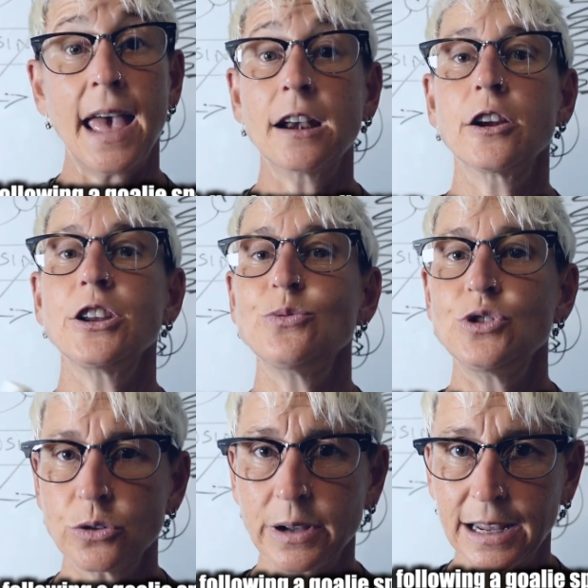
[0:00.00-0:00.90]
And are you
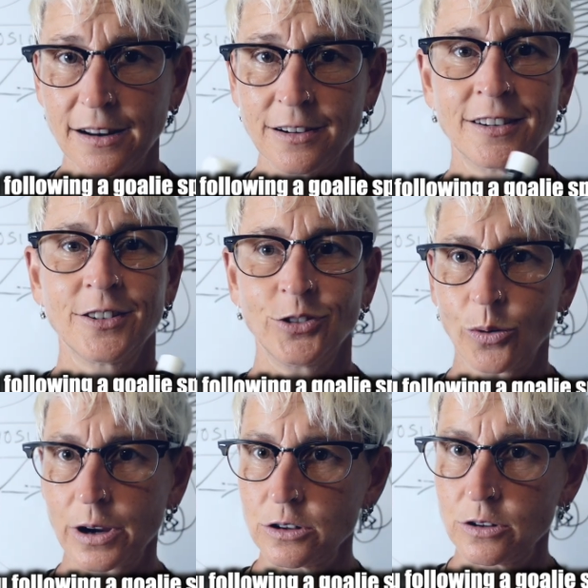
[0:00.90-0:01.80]
doing it? So
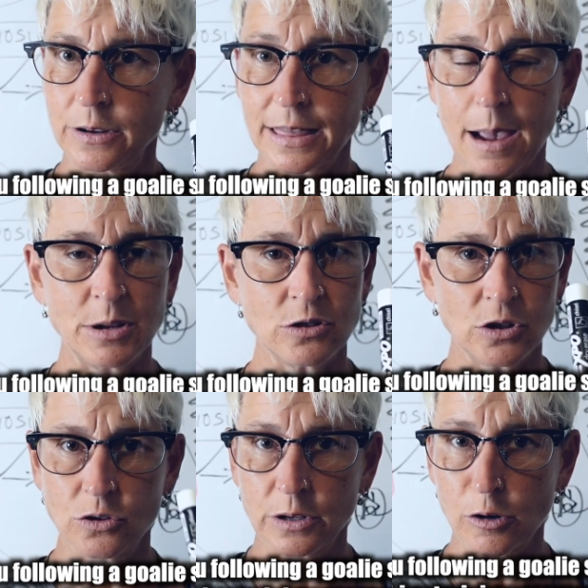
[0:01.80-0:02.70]
are you doing, that means are
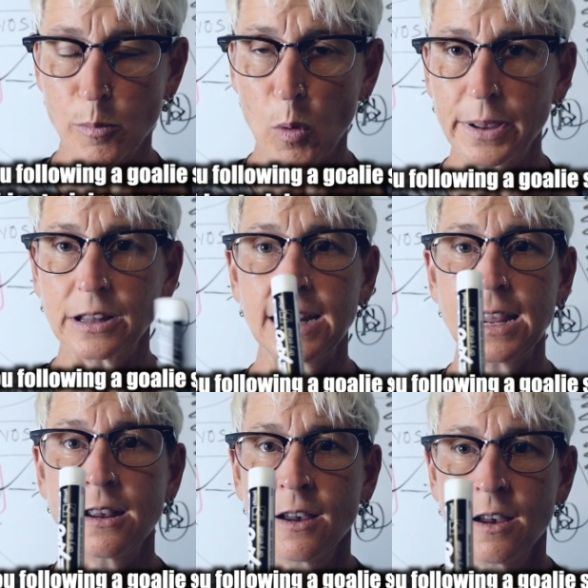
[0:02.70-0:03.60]
you doing your mobility,